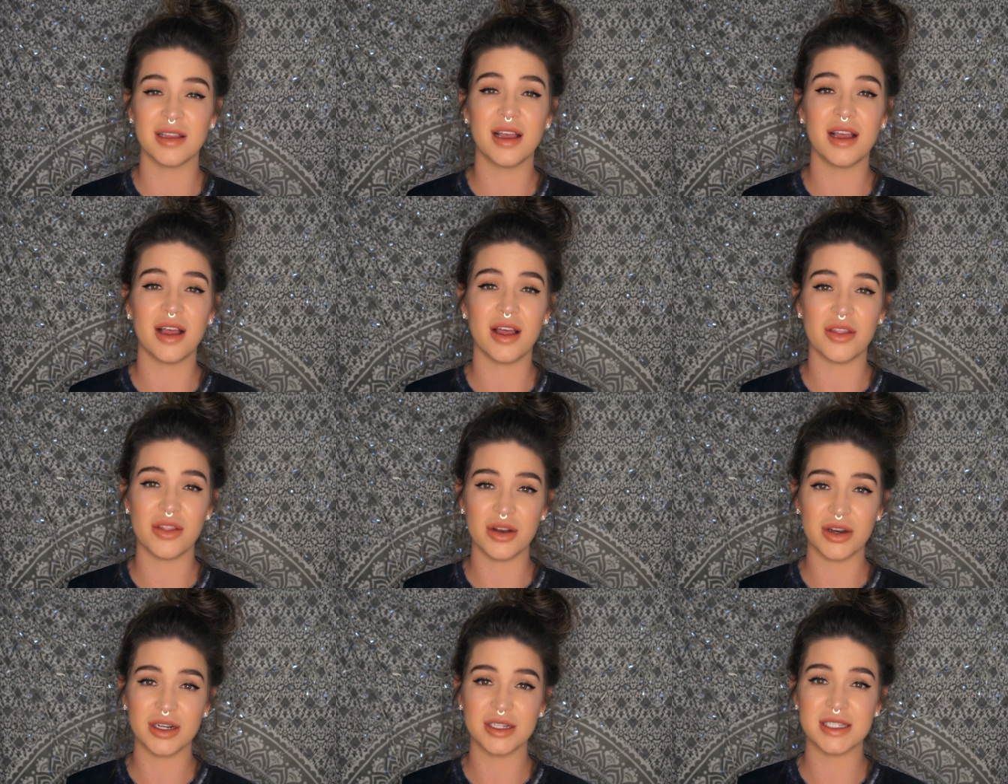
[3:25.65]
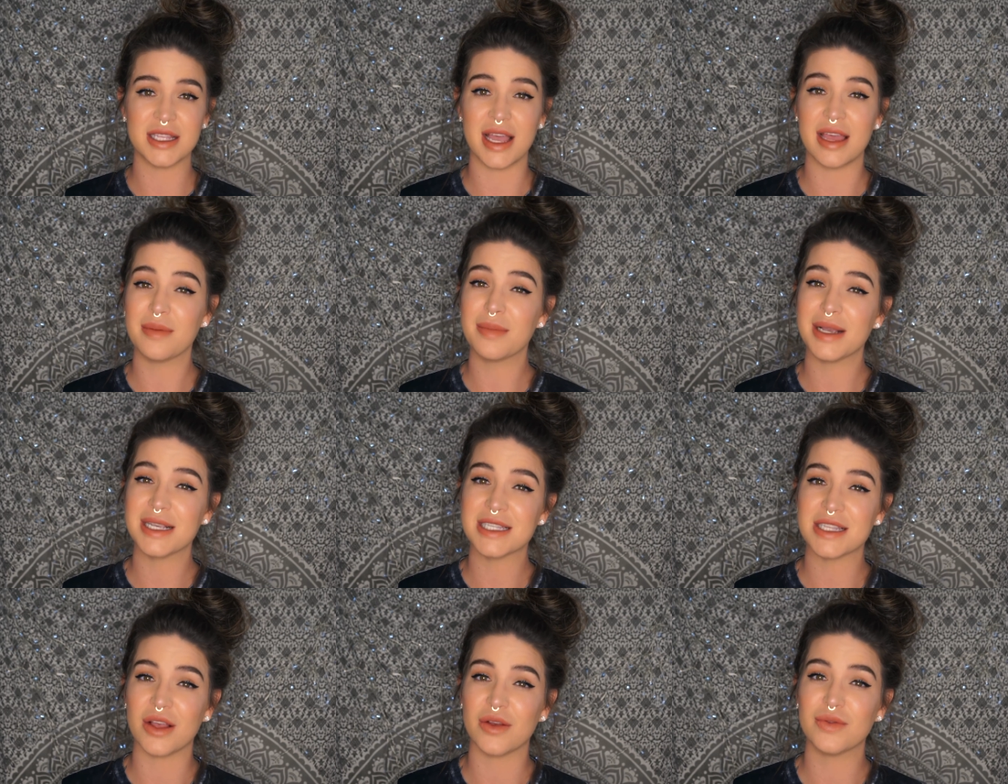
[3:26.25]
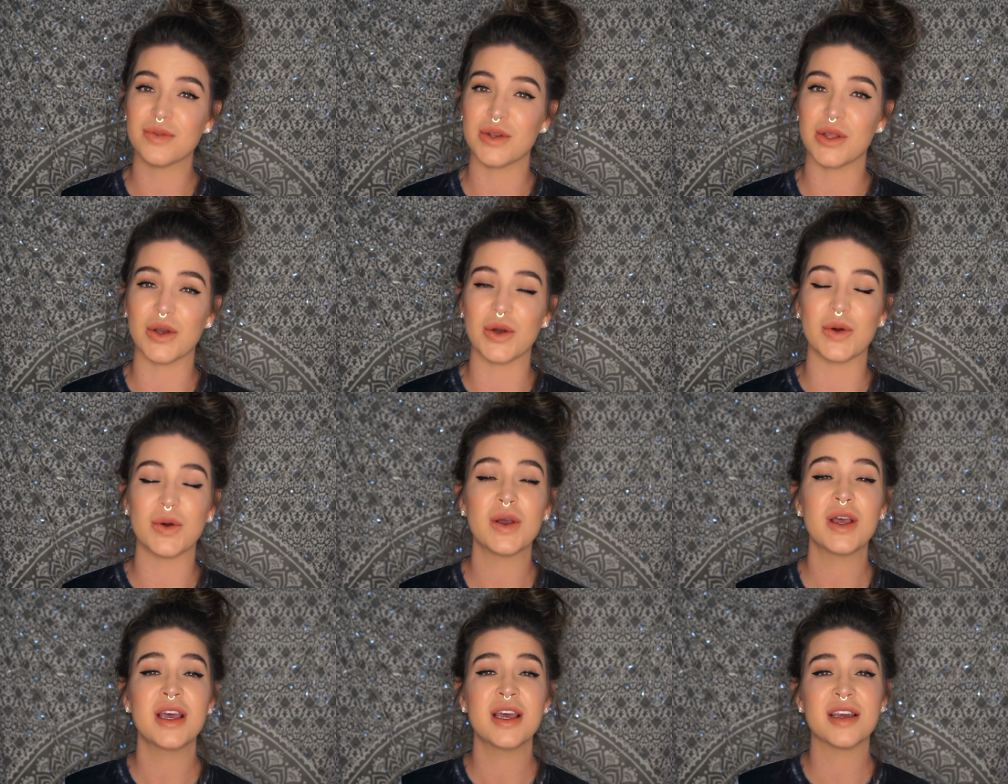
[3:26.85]
Let others and myself
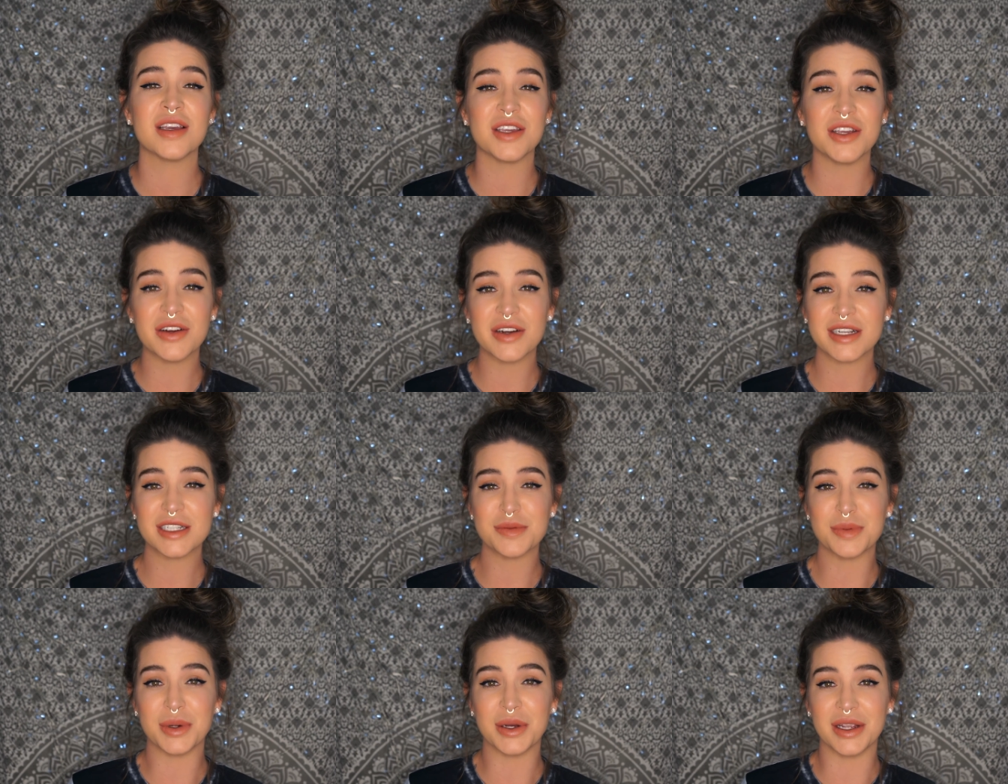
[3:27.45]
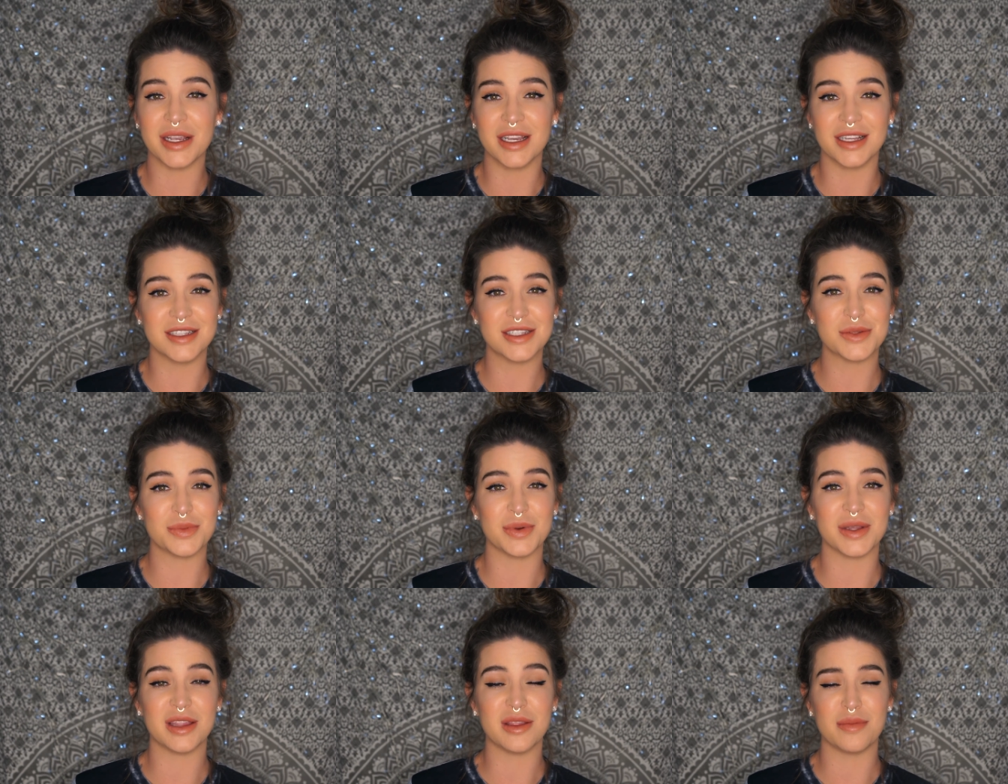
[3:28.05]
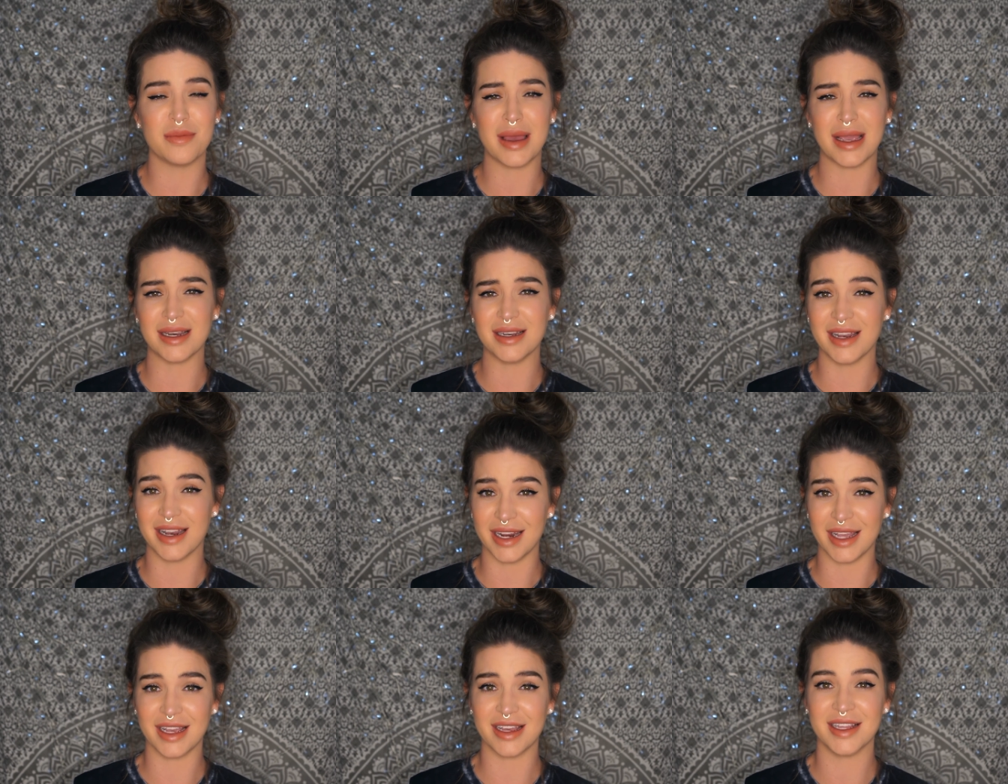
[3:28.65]
know your experience with
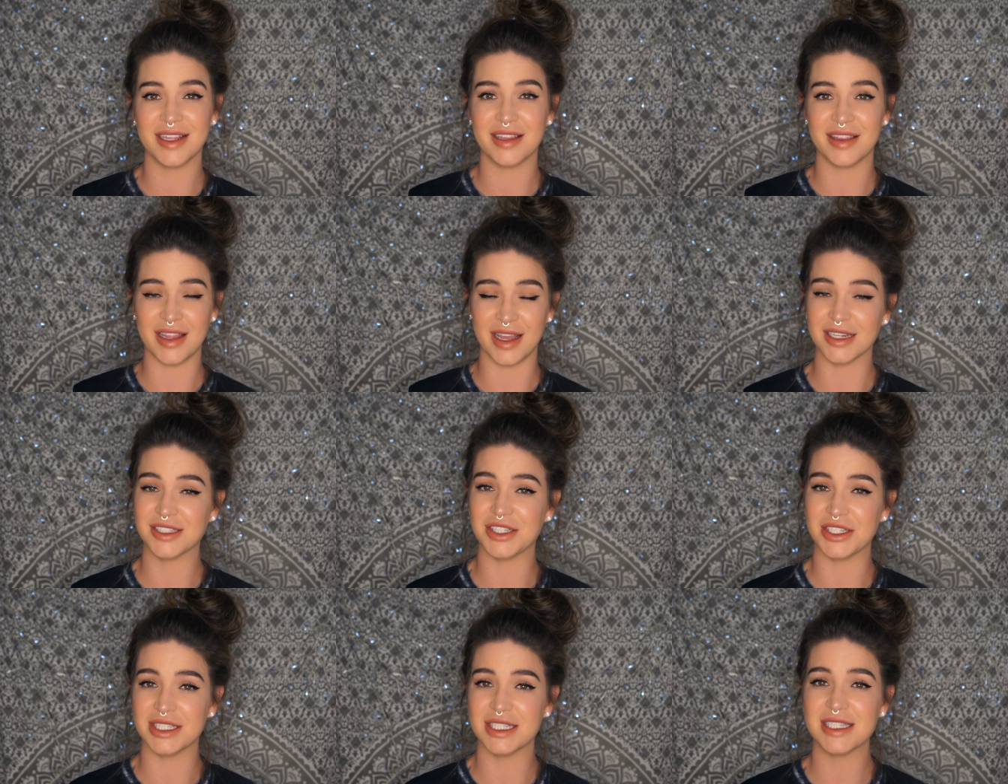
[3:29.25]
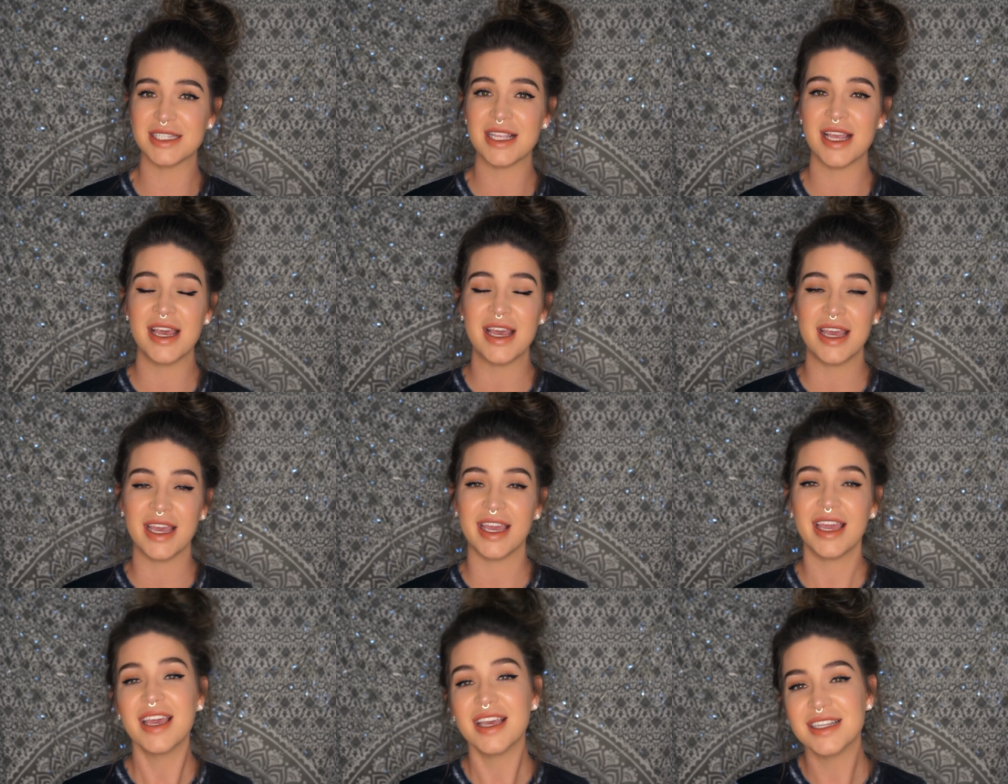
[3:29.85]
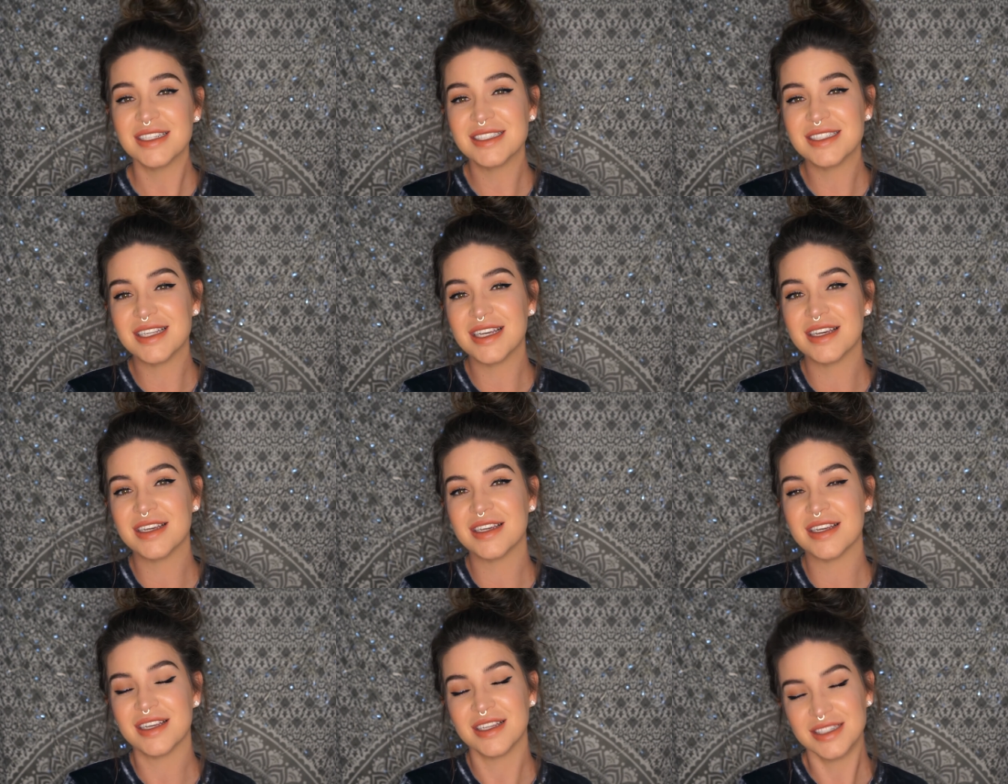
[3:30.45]
magnetic lashes. And
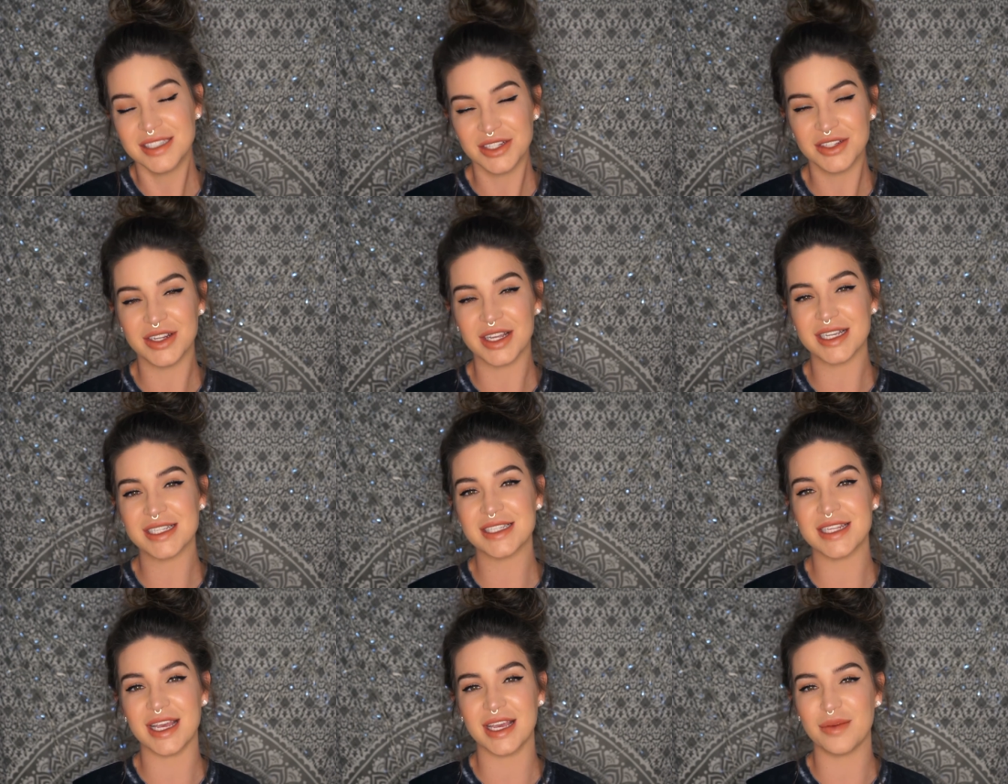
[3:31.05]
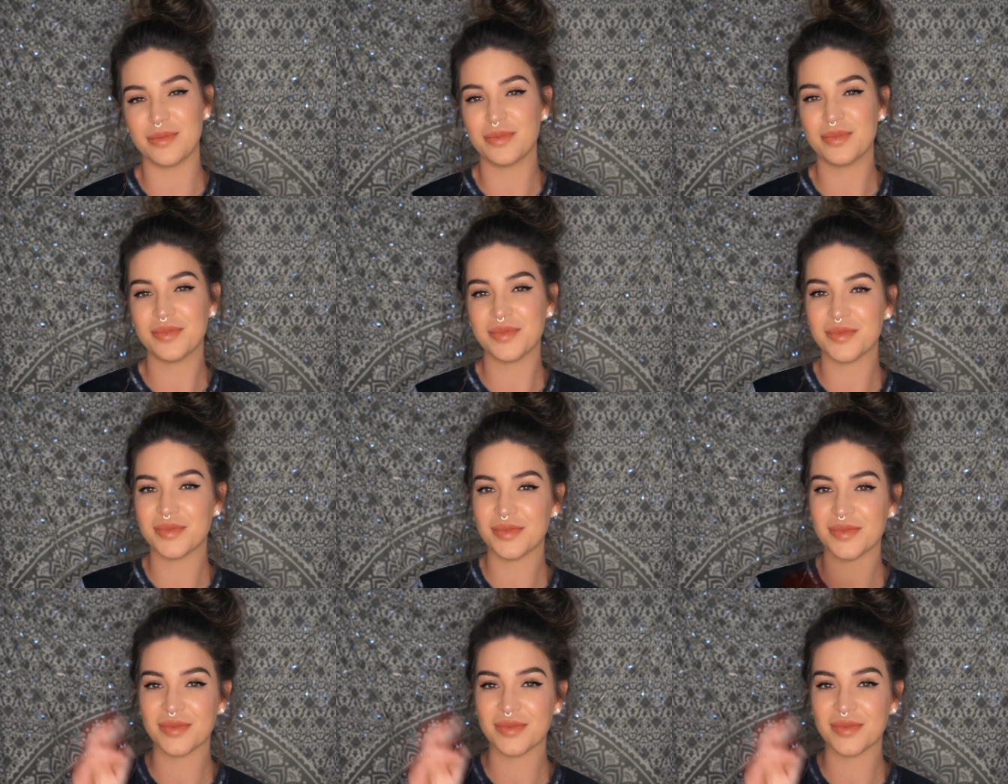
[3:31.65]
until next time,